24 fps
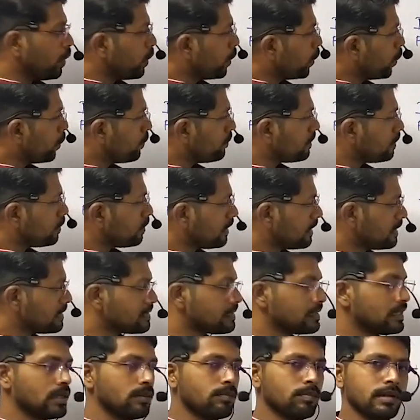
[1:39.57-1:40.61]
Ovule
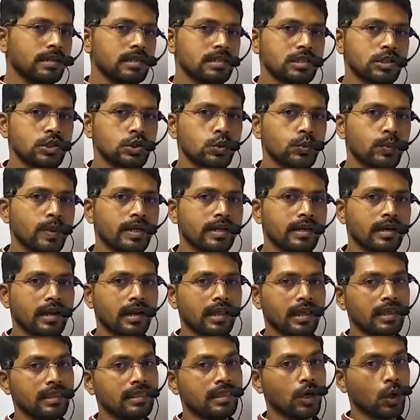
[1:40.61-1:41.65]
is deeply situated
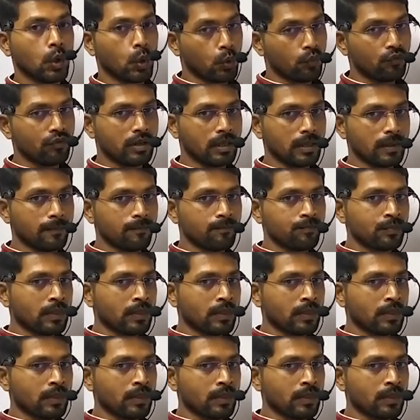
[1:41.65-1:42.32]
in the ovary